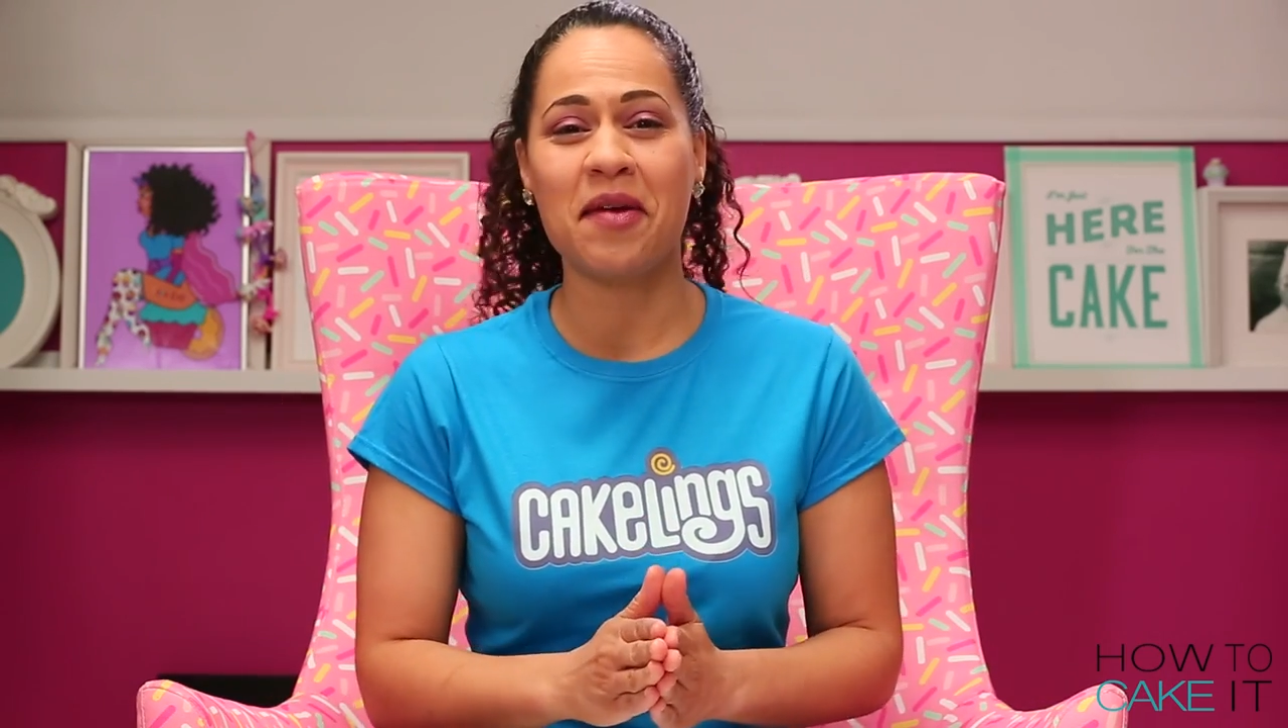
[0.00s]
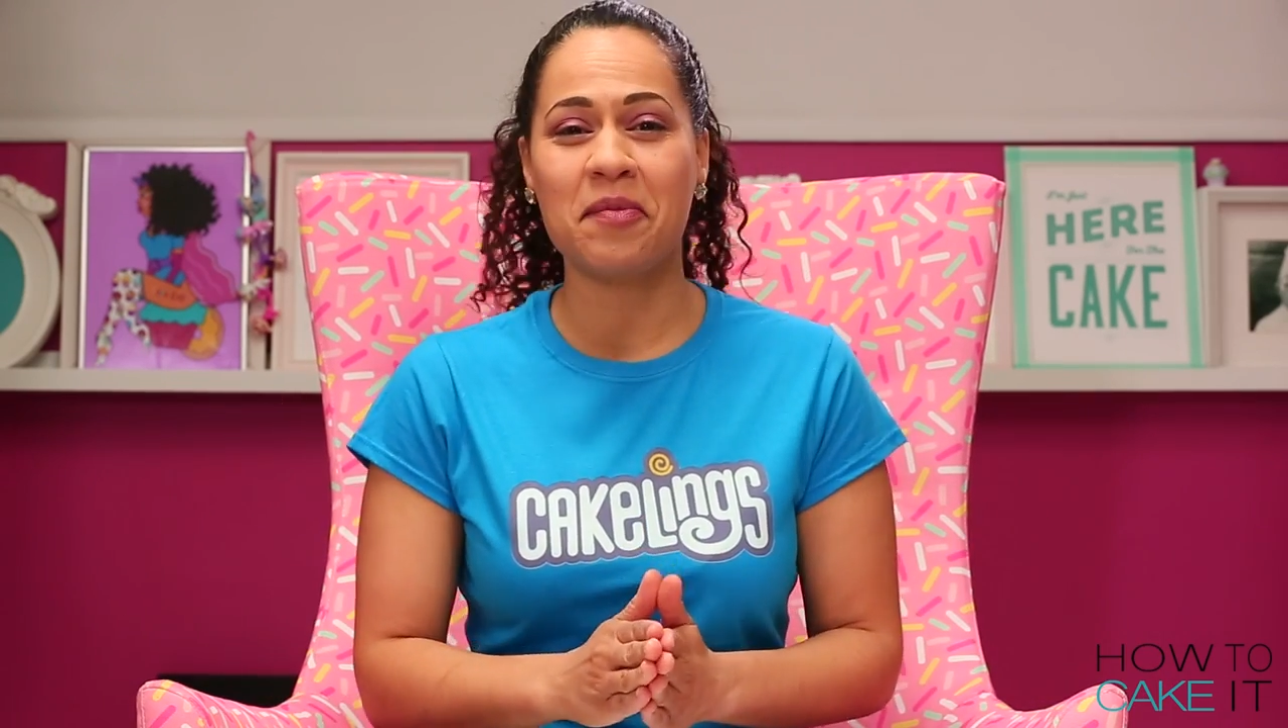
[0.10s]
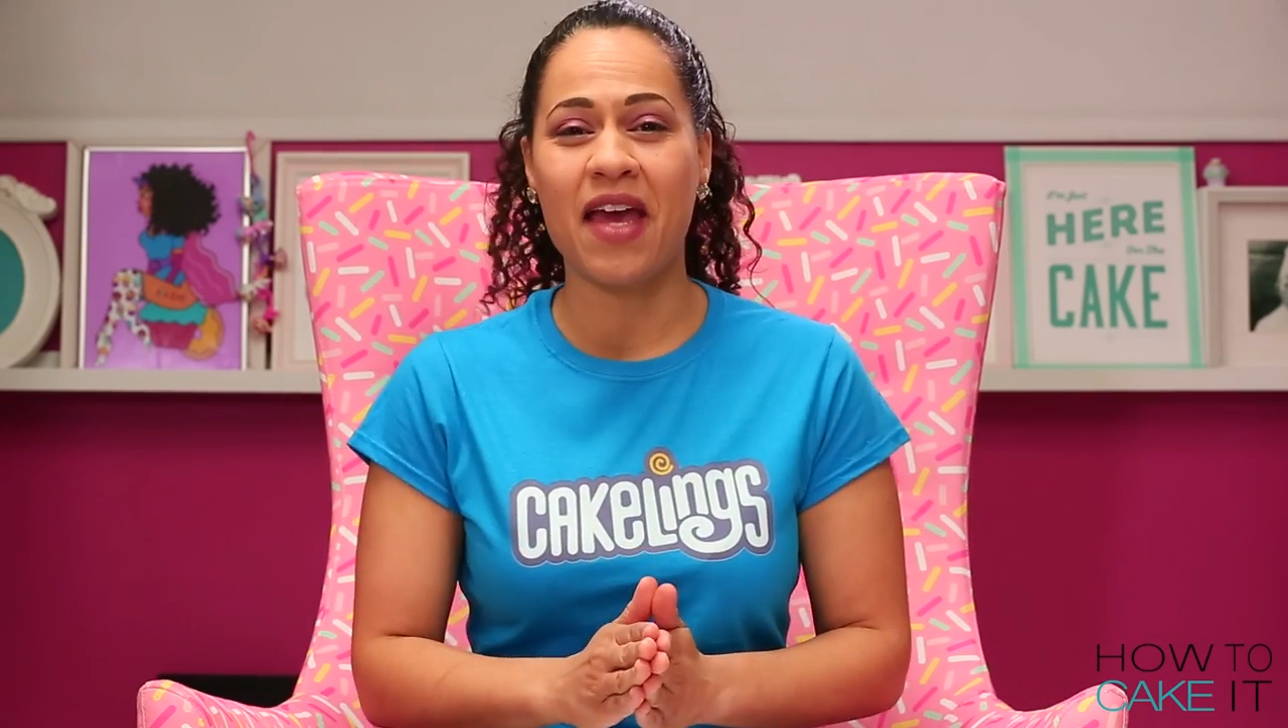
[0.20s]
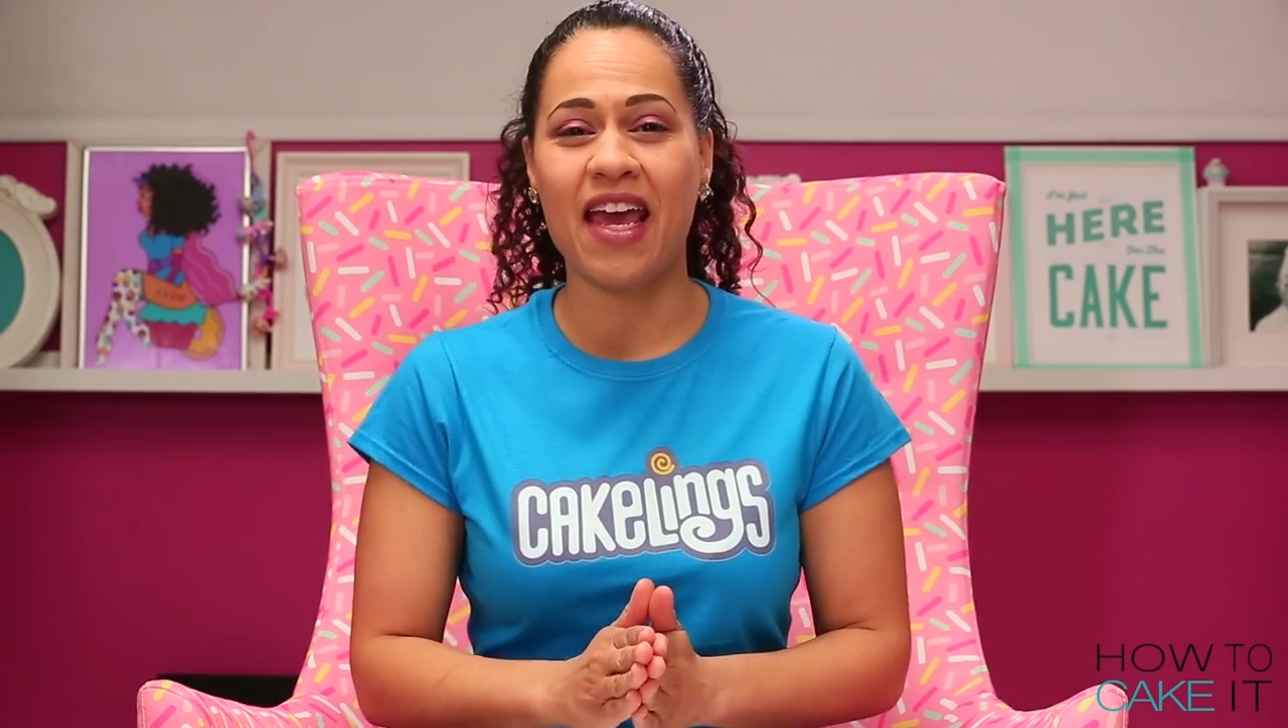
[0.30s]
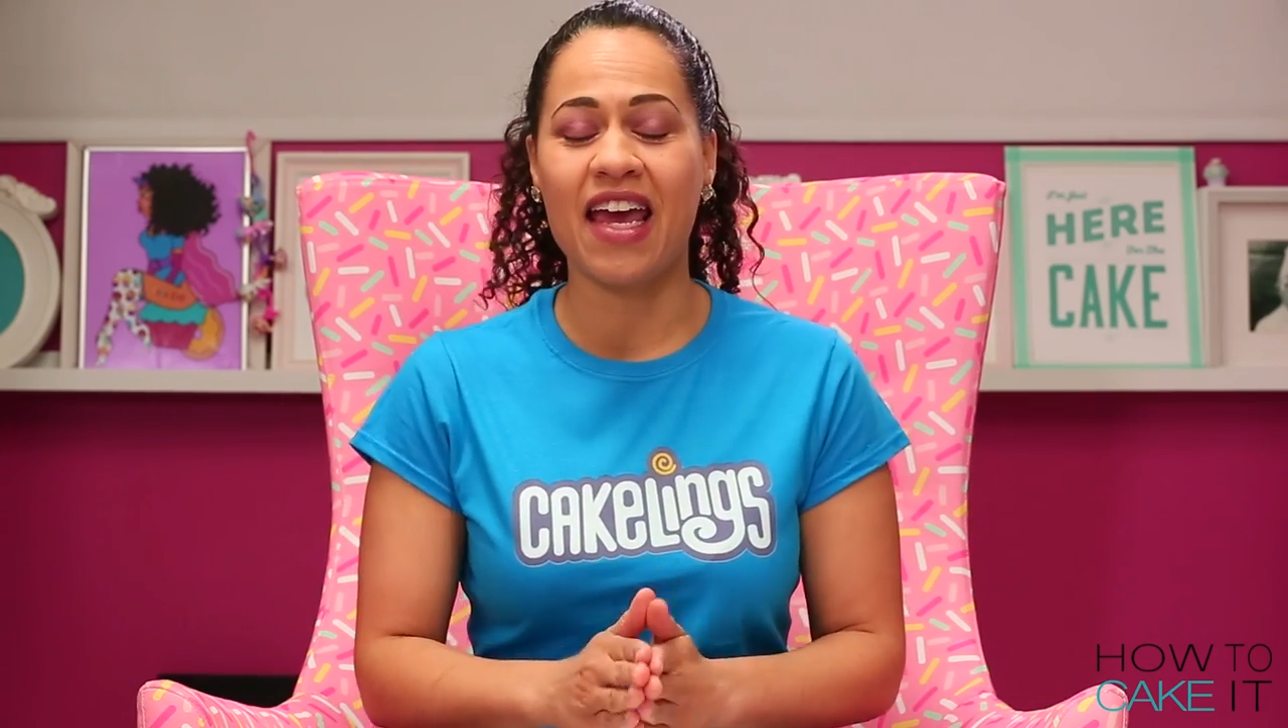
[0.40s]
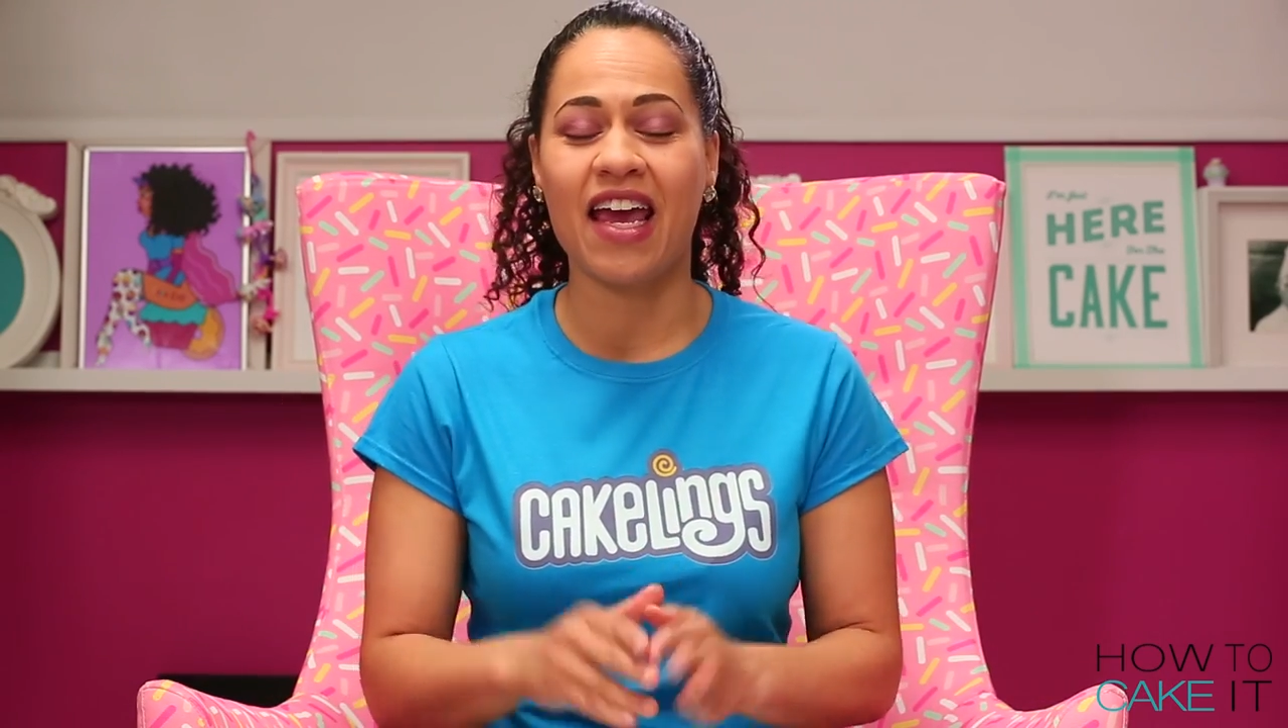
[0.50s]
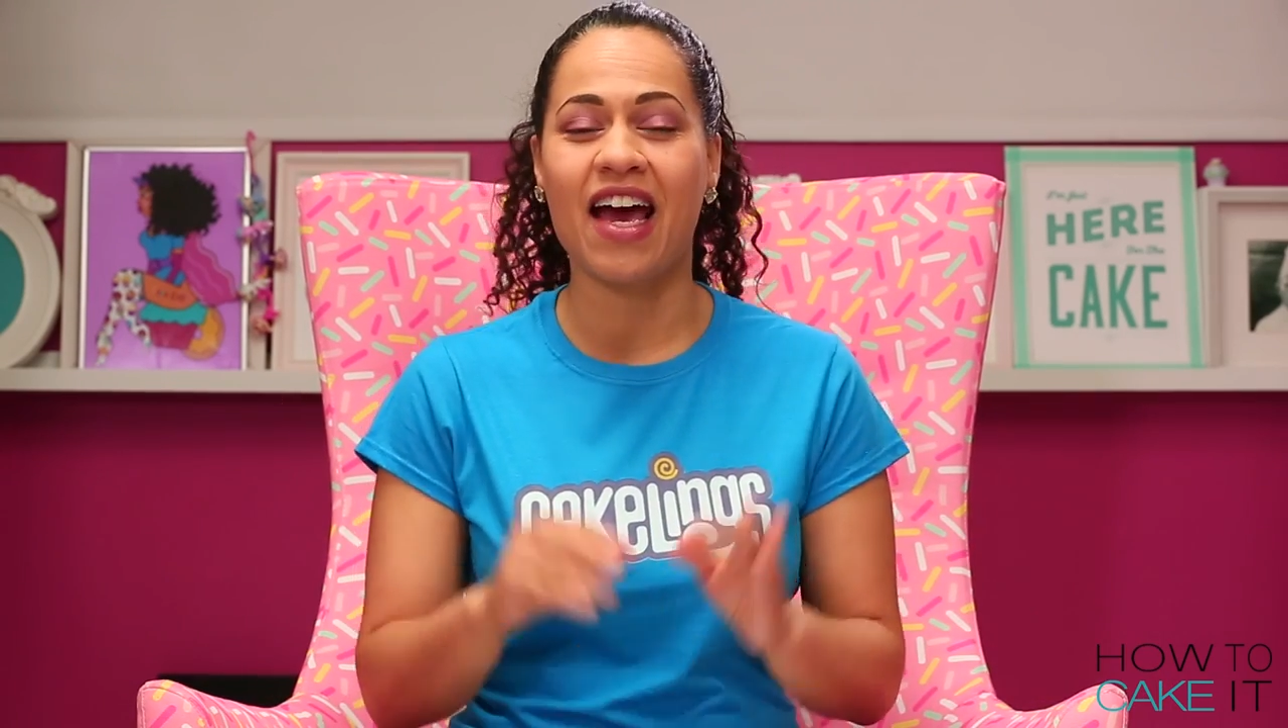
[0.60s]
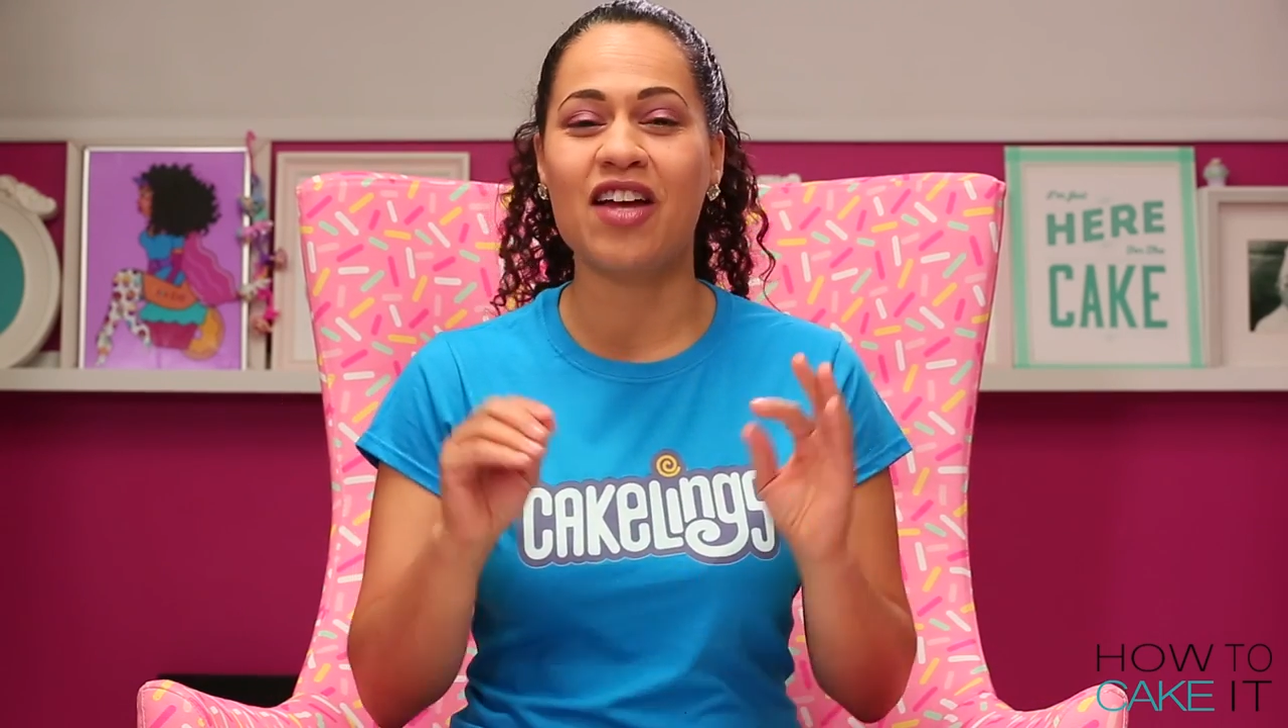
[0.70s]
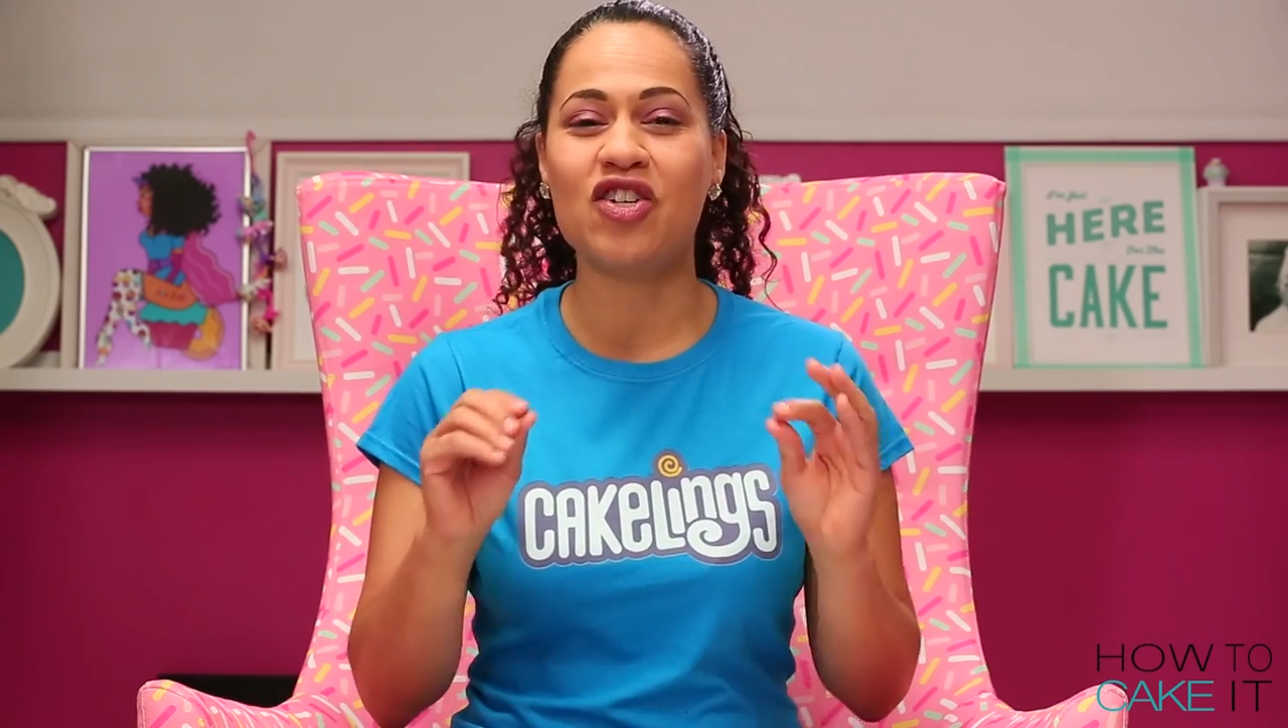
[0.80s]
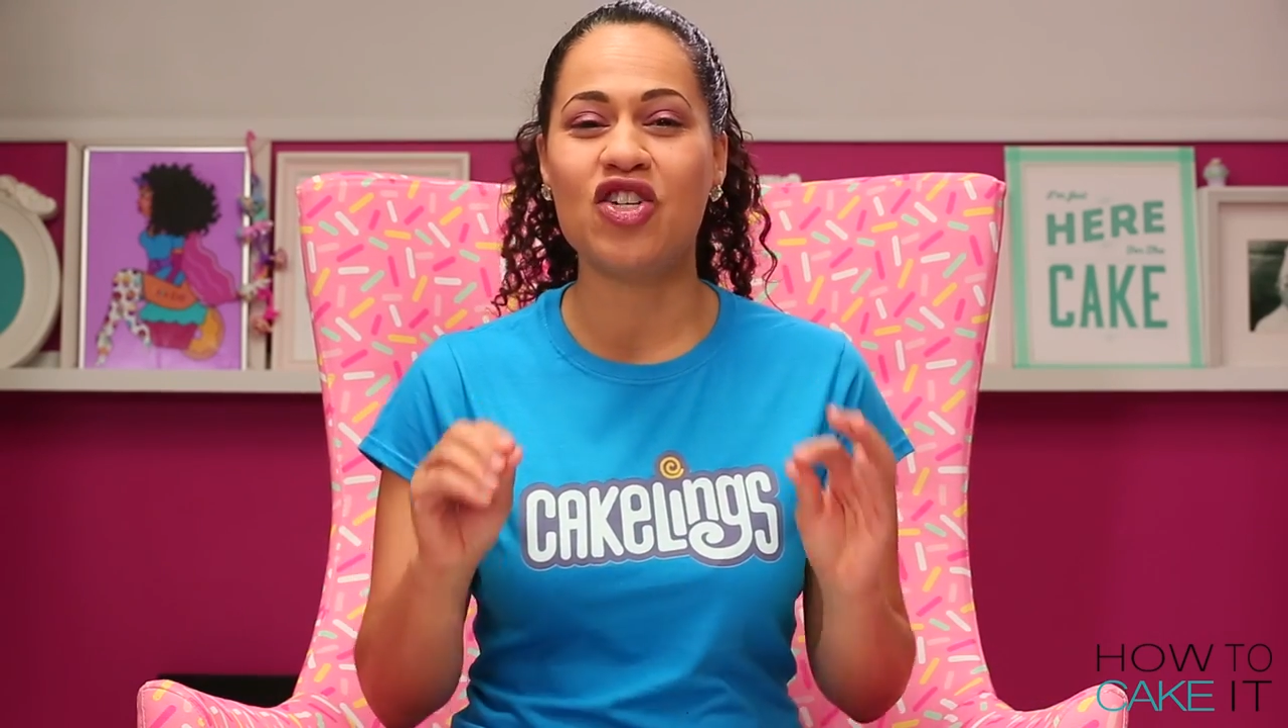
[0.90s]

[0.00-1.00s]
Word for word: am caking a